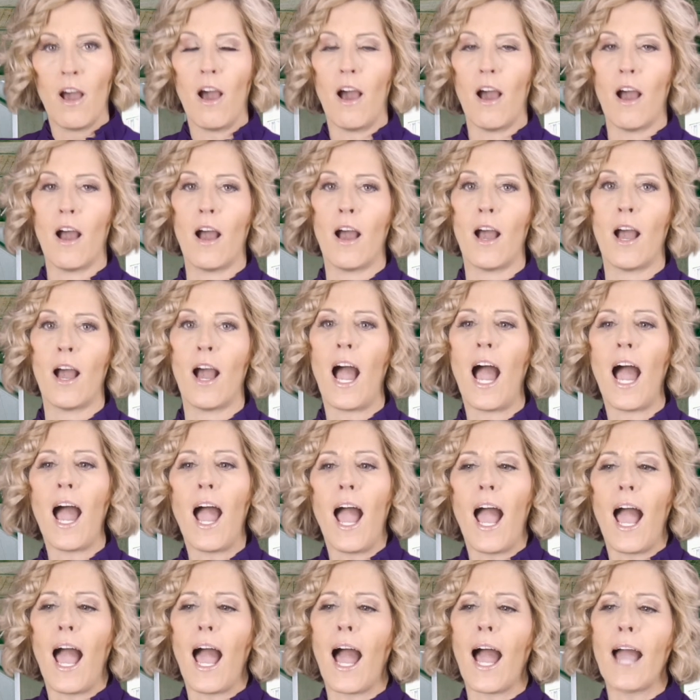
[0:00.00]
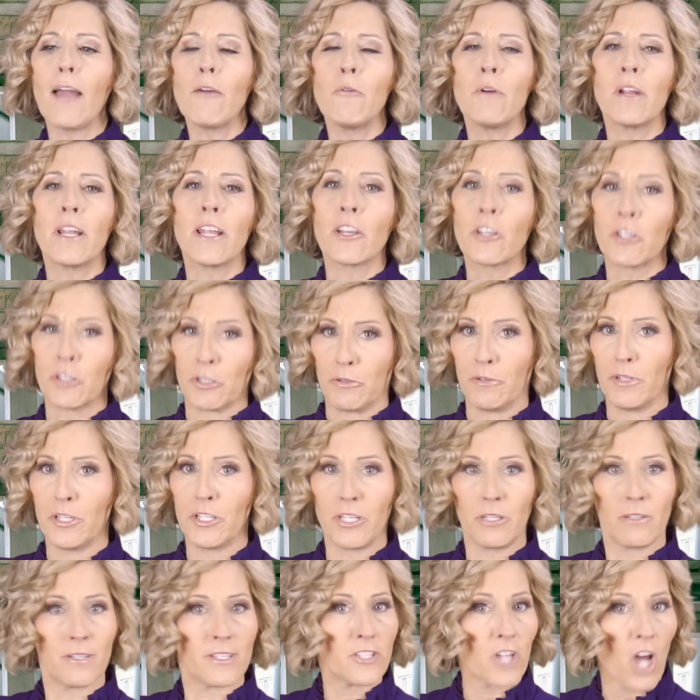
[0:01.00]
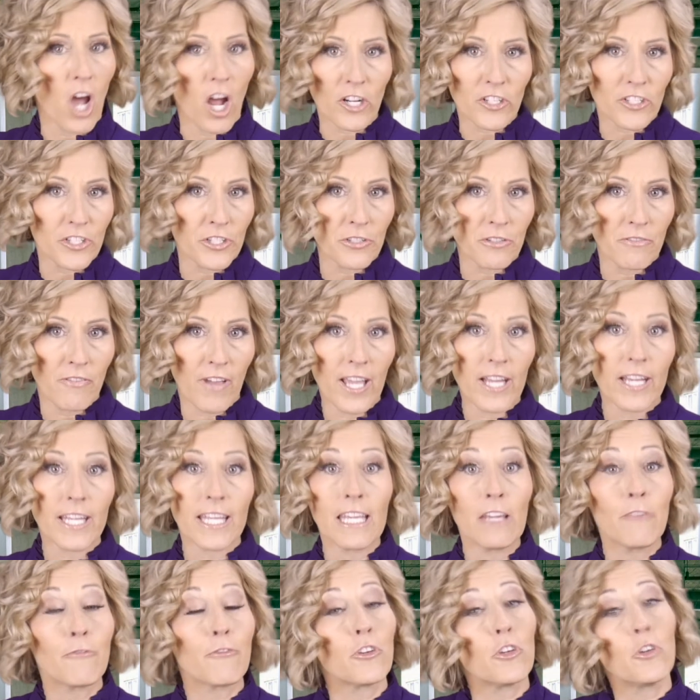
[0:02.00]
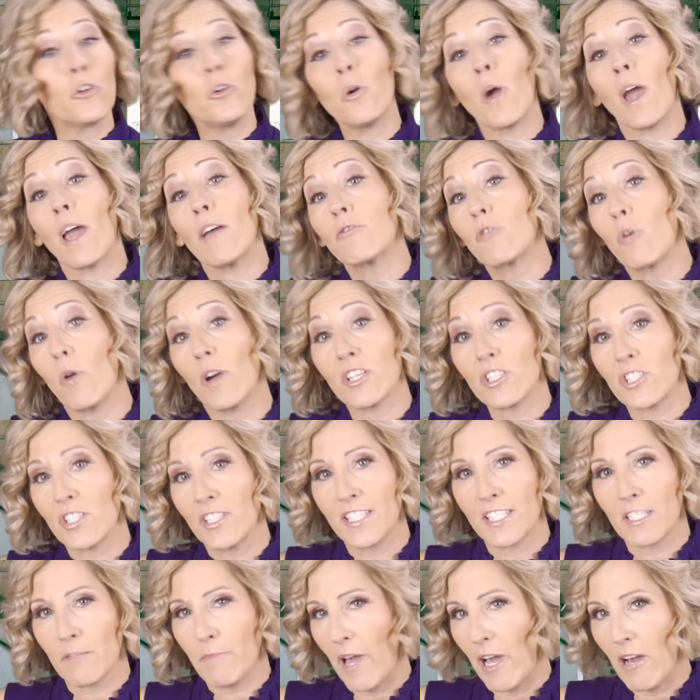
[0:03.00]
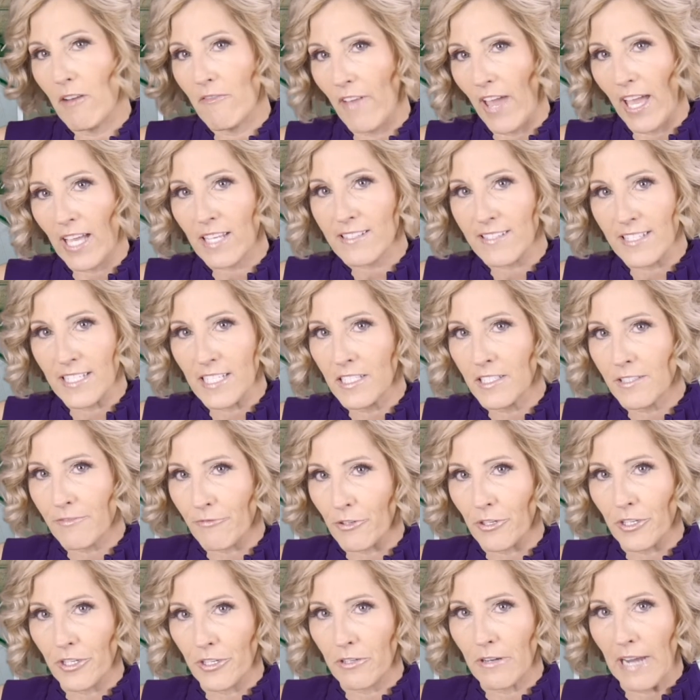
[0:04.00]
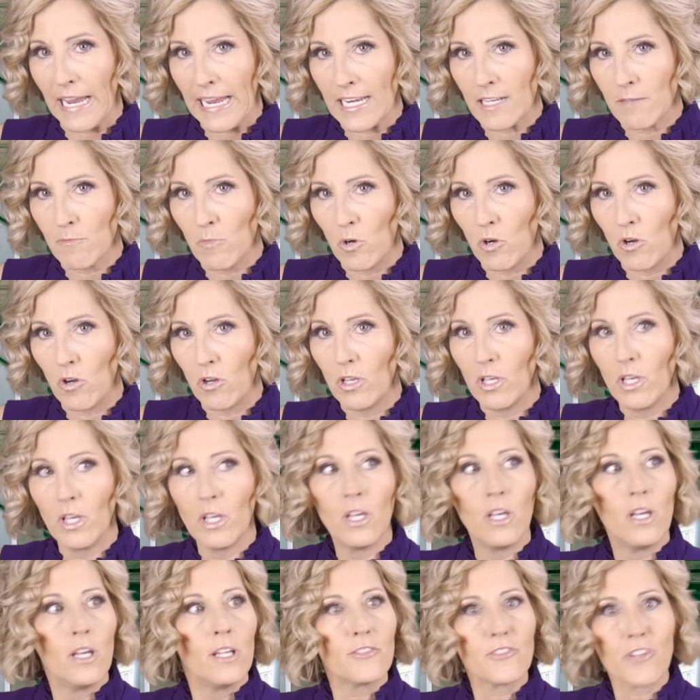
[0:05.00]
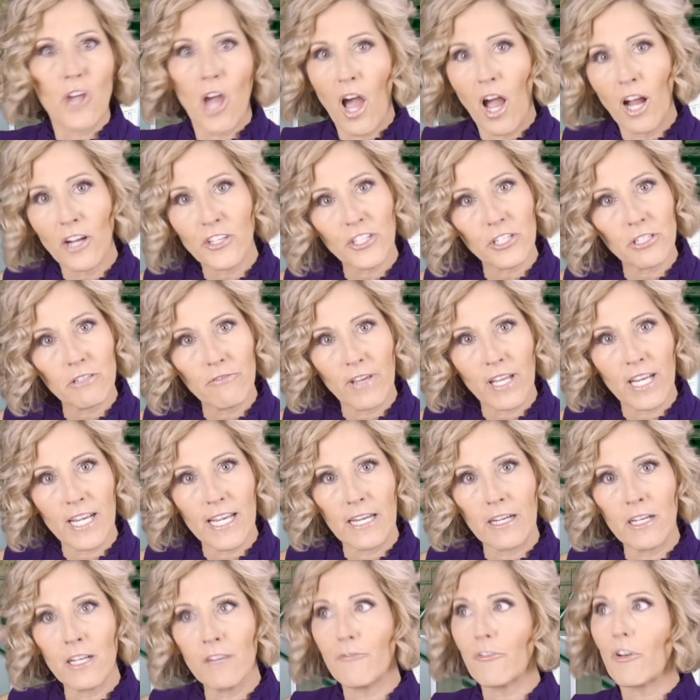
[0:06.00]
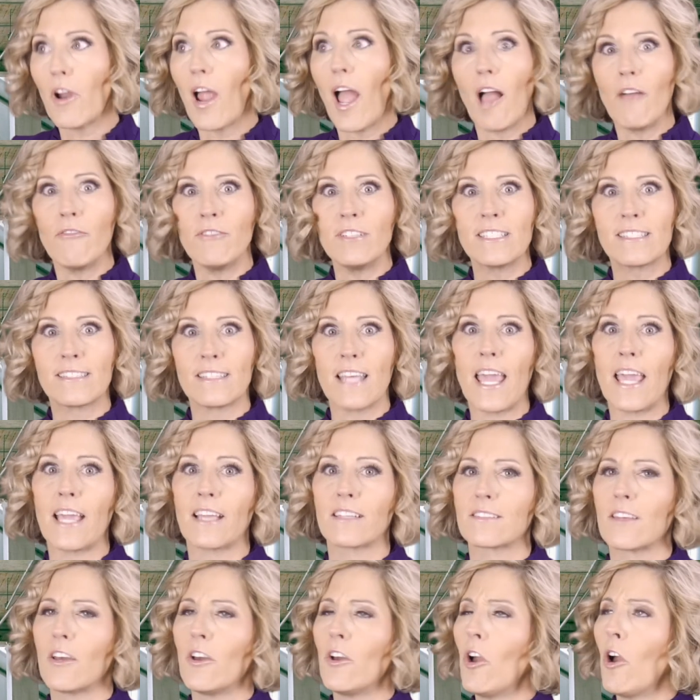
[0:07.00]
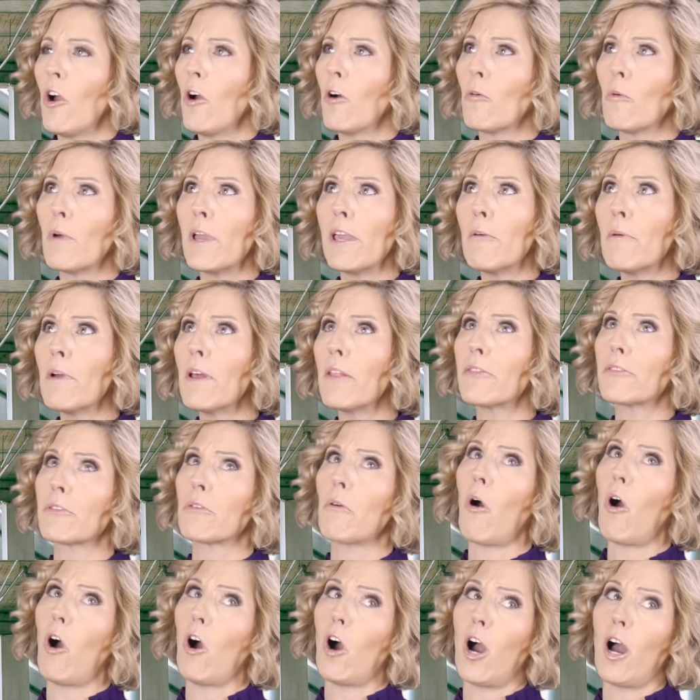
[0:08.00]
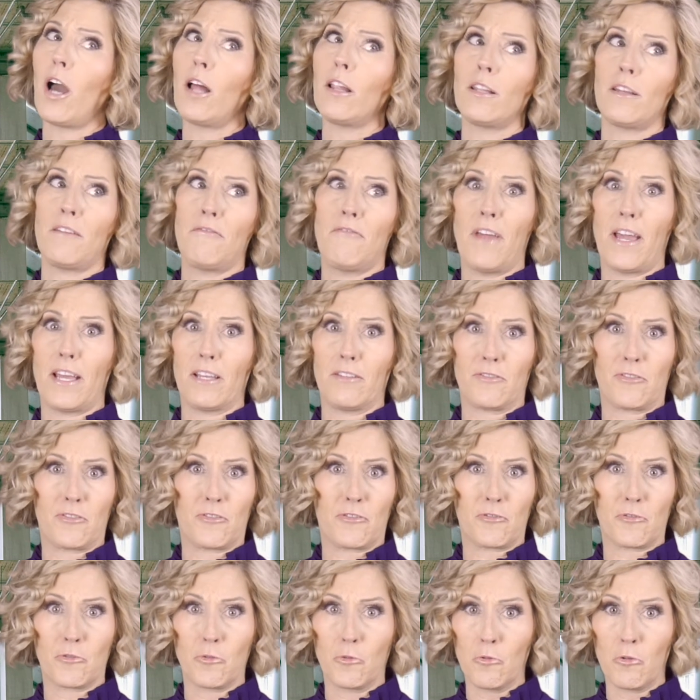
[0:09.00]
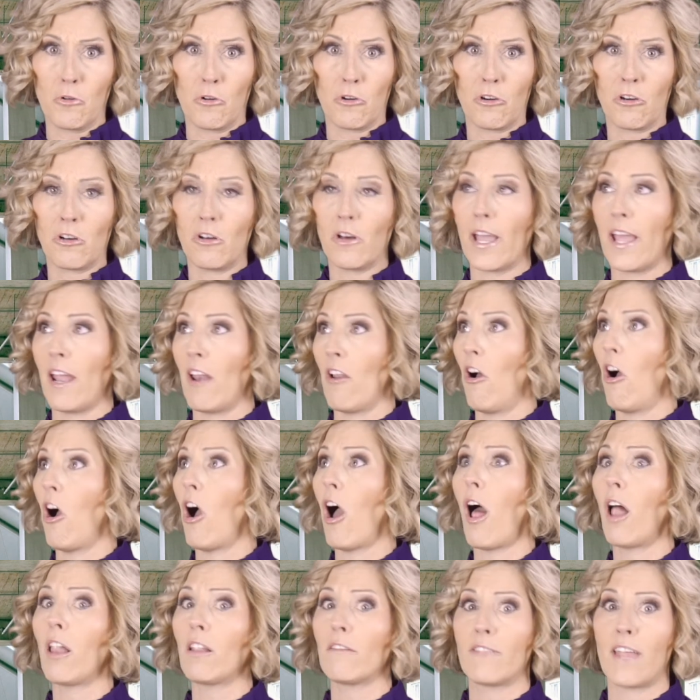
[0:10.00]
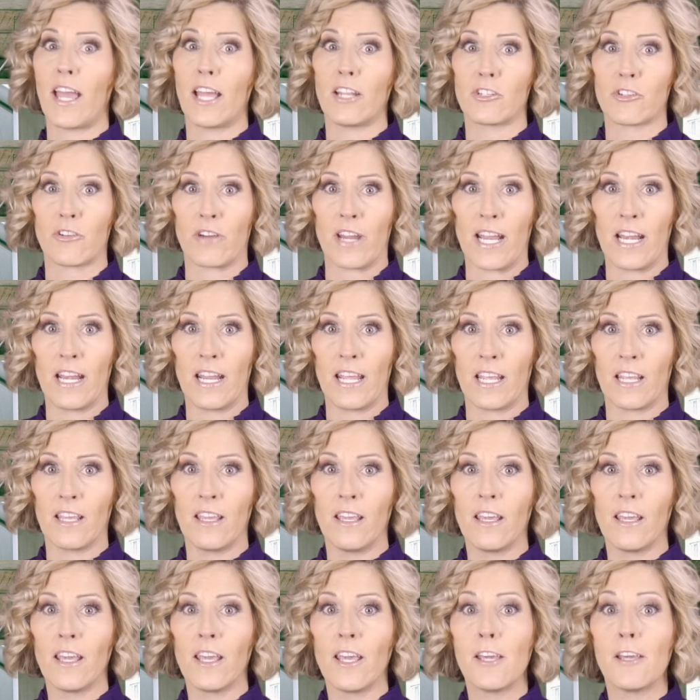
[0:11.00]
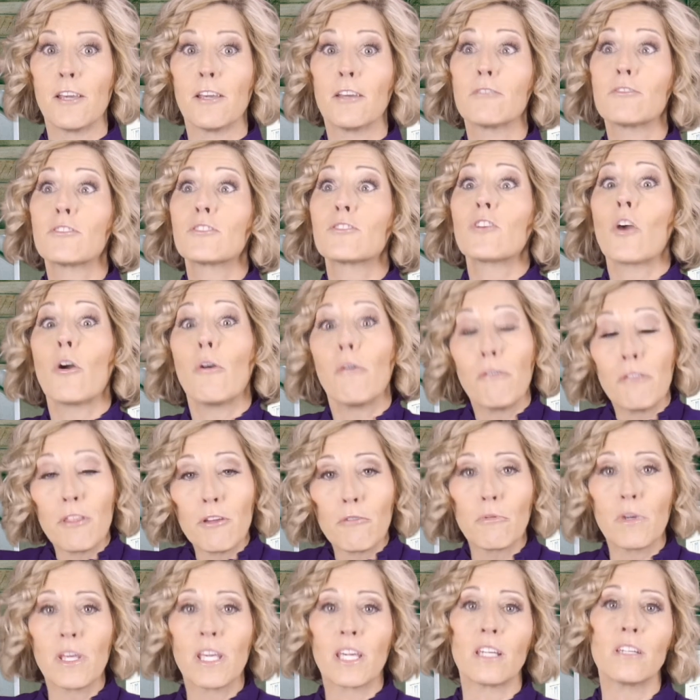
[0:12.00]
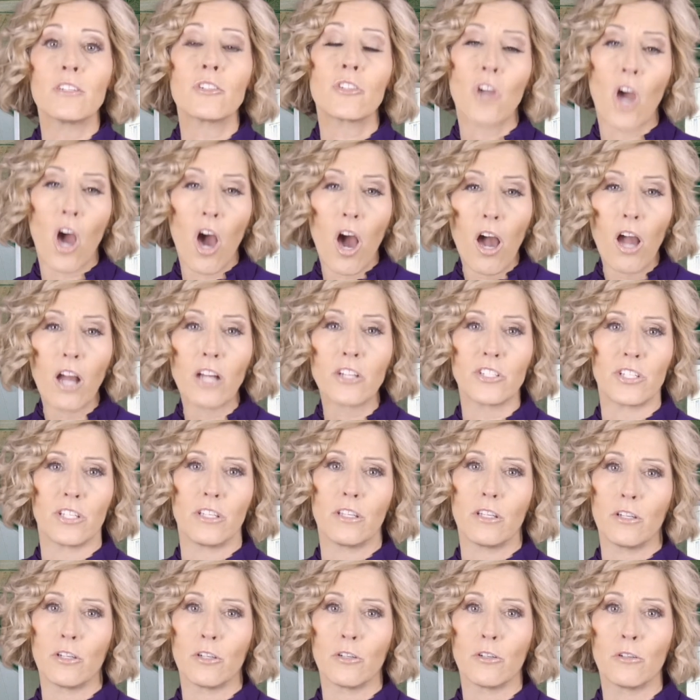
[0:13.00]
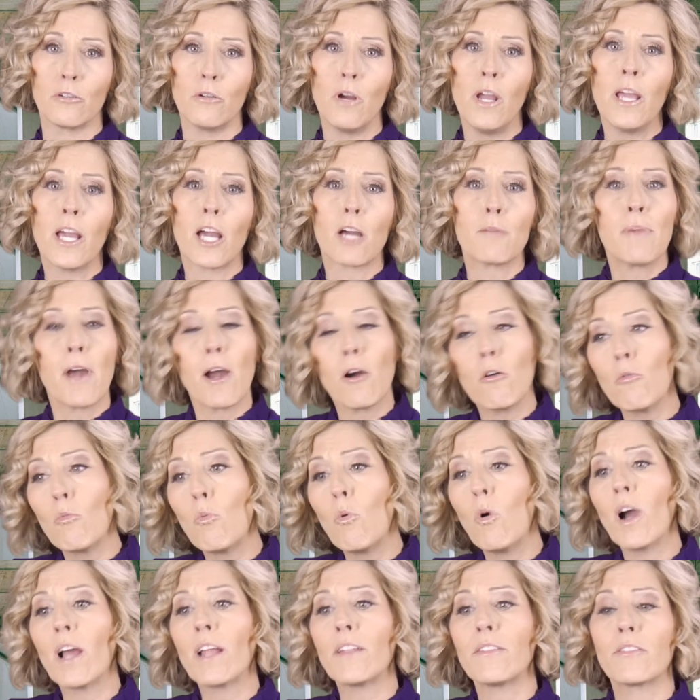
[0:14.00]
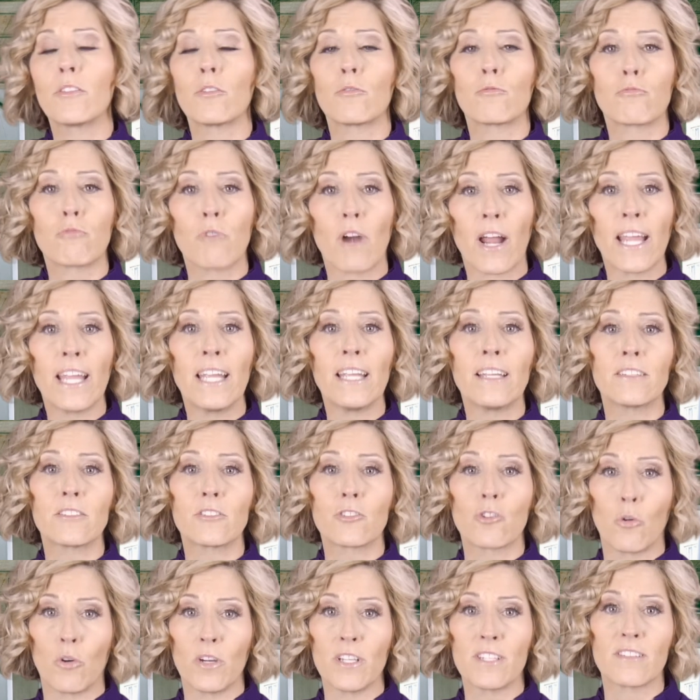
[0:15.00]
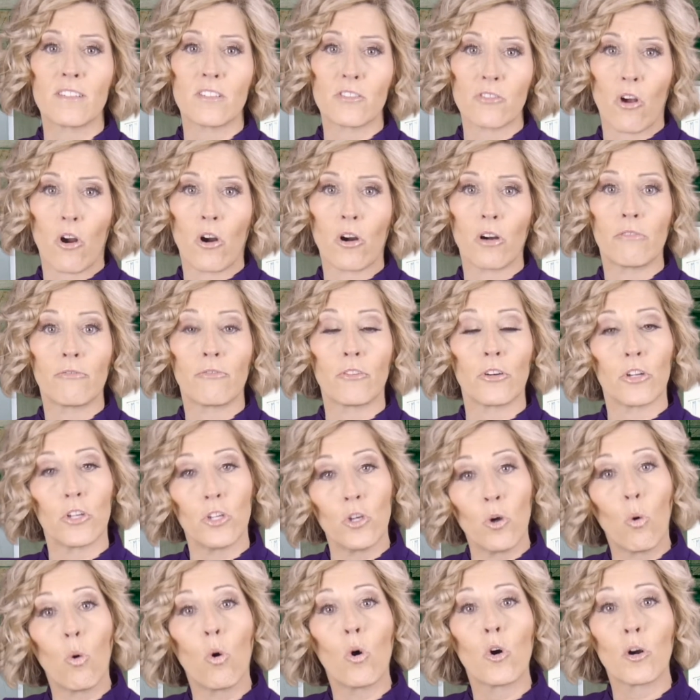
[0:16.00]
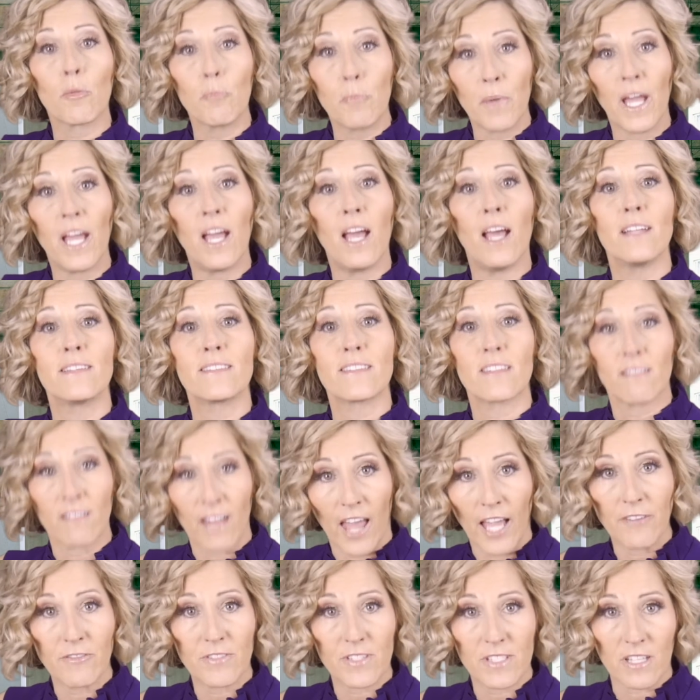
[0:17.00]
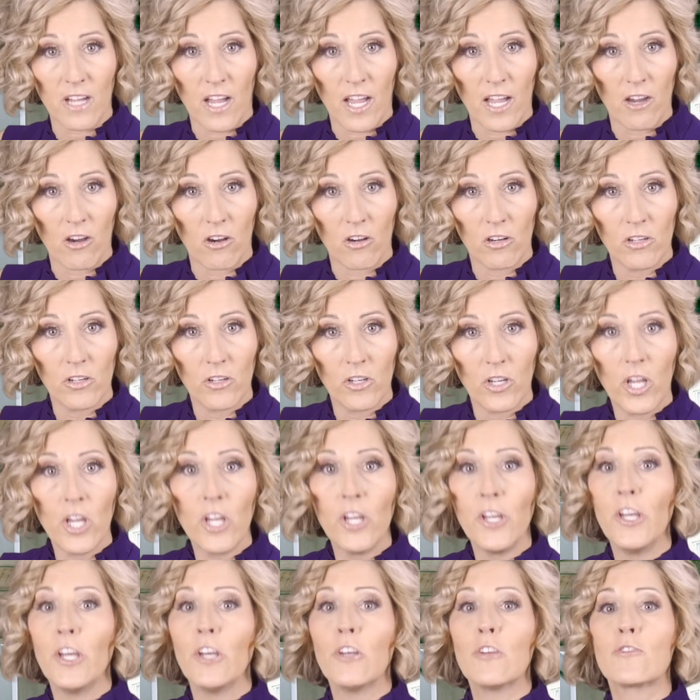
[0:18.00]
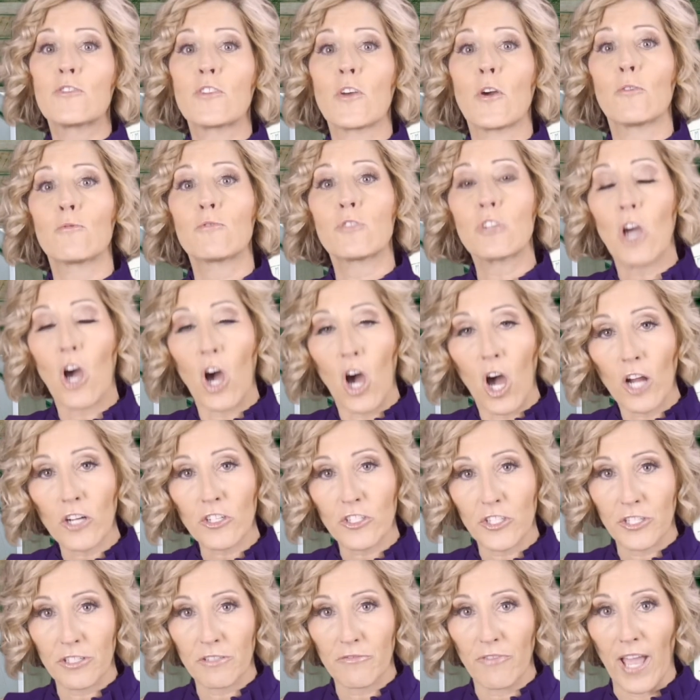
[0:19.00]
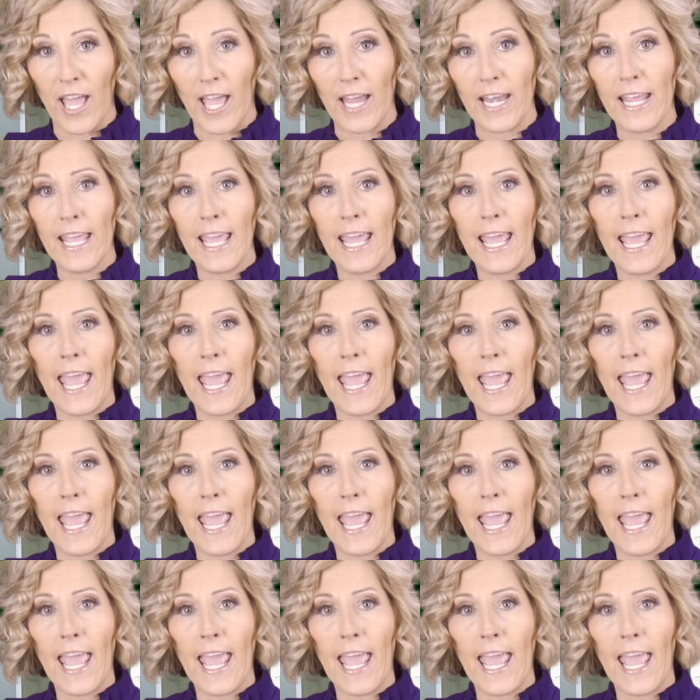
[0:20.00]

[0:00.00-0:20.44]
I would encourage you to talk to your vet. If you have questions about vaccines for your animal, talk to your veterinarian, for heaven's sakes. We went through all of that school and all of that training so that we can talk to you about what the right choices are for your pet's lifestyle. So talk to your vet.